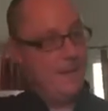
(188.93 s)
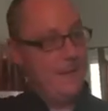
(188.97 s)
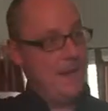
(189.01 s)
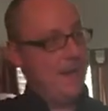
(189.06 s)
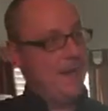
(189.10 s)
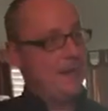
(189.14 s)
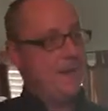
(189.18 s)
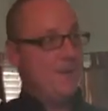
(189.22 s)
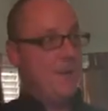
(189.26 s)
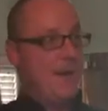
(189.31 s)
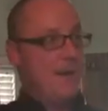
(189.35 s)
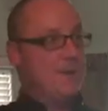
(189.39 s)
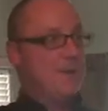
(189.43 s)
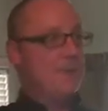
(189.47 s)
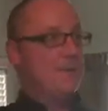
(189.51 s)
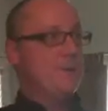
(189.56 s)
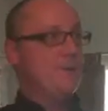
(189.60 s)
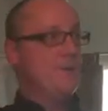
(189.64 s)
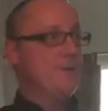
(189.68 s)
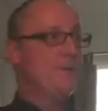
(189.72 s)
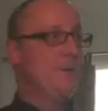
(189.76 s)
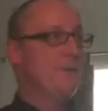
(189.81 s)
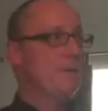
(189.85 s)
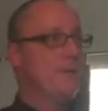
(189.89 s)
I know I
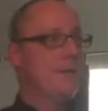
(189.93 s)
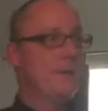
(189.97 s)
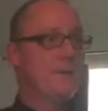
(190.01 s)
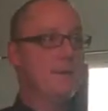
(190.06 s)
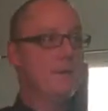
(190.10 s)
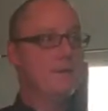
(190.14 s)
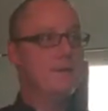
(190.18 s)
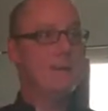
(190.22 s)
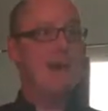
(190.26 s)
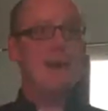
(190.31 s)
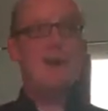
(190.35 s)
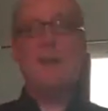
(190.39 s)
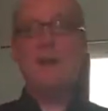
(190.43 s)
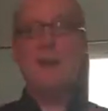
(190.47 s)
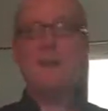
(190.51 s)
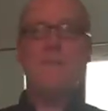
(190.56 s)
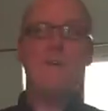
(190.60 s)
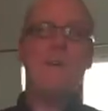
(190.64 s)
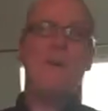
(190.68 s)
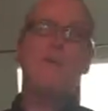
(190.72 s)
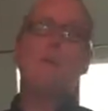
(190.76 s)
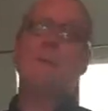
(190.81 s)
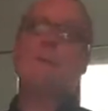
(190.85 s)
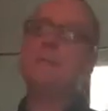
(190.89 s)
do. My wife
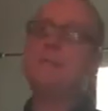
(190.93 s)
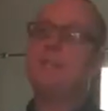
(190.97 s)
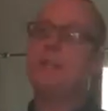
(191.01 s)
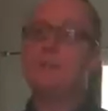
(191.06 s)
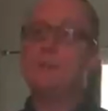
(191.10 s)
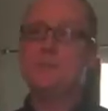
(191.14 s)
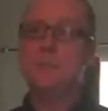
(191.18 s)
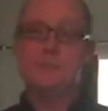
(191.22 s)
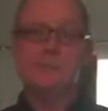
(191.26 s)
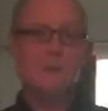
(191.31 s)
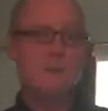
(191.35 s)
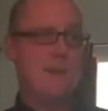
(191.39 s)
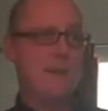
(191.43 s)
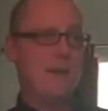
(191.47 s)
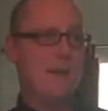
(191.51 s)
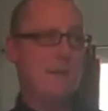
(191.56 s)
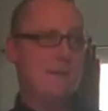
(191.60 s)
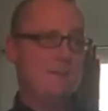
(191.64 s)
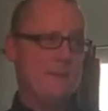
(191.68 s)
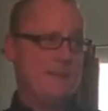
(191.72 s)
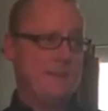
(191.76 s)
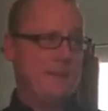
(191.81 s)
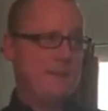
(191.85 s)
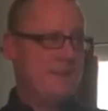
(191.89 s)
always yells at me,
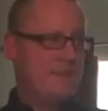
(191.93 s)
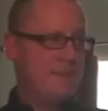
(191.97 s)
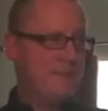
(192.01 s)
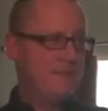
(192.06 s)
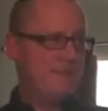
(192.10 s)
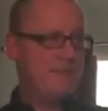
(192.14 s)
I'm the king